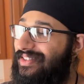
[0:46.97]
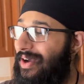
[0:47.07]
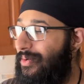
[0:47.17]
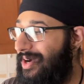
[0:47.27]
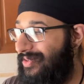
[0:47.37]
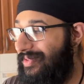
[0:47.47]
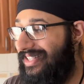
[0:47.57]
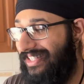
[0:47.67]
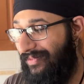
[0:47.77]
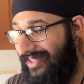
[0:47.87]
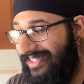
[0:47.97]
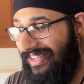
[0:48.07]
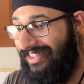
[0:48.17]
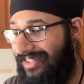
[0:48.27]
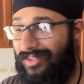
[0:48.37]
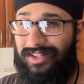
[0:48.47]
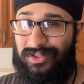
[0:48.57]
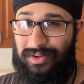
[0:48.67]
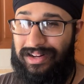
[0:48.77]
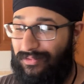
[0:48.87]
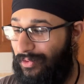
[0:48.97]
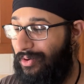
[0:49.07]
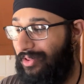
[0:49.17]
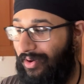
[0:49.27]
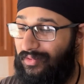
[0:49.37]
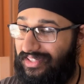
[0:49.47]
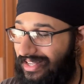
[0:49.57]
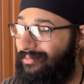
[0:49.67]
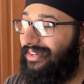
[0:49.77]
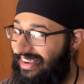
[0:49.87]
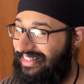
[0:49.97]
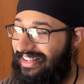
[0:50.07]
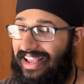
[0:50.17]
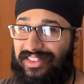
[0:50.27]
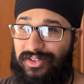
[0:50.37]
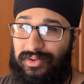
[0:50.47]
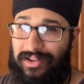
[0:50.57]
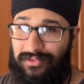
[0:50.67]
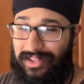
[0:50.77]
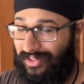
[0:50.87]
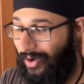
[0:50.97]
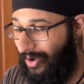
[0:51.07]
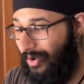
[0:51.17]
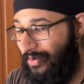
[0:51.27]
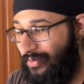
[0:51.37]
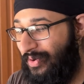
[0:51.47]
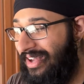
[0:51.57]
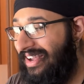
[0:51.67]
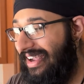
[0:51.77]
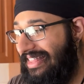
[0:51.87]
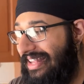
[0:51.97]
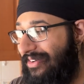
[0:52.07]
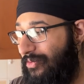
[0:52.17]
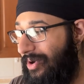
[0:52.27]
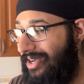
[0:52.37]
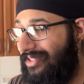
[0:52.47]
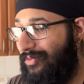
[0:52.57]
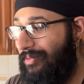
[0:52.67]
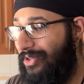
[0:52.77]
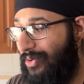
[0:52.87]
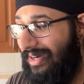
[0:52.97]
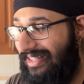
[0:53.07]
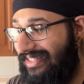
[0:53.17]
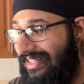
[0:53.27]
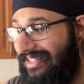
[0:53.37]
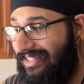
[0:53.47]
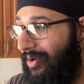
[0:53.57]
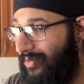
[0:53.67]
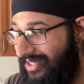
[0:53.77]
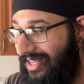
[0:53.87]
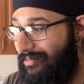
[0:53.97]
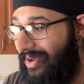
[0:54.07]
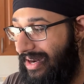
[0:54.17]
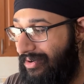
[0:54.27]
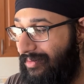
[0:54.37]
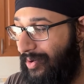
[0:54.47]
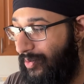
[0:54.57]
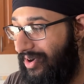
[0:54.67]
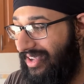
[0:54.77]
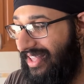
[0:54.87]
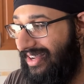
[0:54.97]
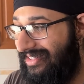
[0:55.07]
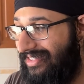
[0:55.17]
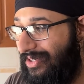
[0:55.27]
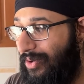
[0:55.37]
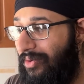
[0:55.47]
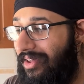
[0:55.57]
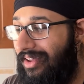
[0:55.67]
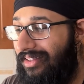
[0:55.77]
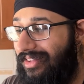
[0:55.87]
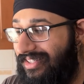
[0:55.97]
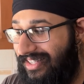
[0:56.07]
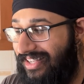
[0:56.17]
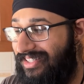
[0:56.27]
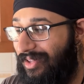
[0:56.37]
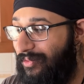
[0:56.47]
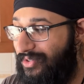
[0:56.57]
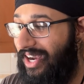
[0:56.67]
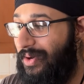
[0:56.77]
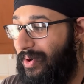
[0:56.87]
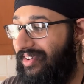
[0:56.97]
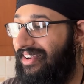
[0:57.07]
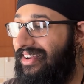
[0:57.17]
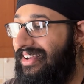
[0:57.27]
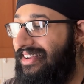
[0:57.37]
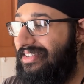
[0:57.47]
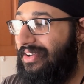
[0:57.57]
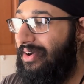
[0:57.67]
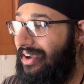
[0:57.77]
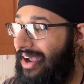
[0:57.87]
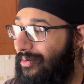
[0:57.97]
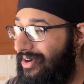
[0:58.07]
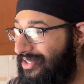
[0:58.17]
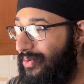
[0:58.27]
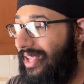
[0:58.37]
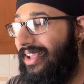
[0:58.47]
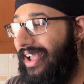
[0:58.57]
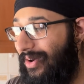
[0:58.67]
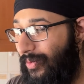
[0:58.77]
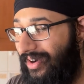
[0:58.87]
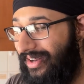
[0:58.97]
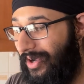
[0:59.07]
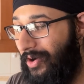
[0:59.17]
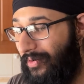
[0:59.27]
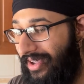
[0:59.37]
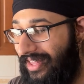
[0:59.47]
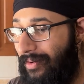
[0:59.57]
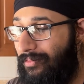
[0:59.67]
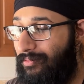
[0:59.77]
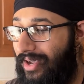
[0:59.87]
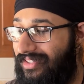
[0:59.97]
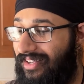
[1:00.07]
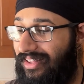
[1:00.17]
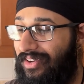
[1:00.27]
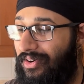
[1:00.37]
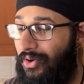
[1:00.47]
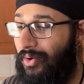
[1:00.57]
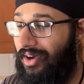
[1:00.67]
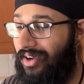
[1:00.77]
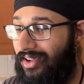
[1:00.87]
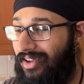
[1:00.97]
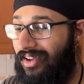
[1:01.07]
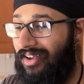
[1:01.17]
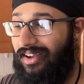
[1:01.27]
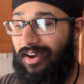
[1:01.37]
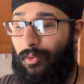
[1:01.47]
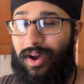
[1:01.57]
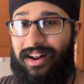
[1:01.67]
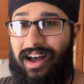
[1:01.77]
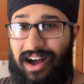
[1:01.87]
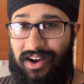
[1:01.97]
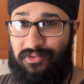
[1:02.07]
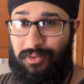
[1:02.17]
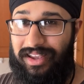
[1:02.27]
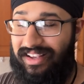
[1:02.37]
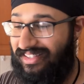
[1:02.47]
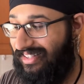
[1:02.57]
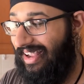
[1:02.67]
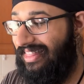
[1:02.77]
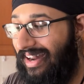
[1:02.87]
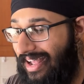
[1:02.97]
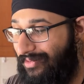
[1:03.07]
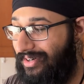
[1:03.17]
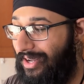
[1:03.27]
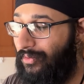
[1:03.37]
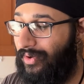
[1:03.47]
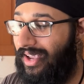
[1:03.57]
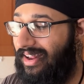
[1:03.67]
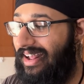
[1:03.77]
So I worked from the 17th to the 24th of December. Then I had the 25th off, and then I've worked from the 26th of December, and I'm going to be working until the 6th of January. So I worked a week, had one day off, and I'm basically going to work 1.5 weeks, and then I have a day off again,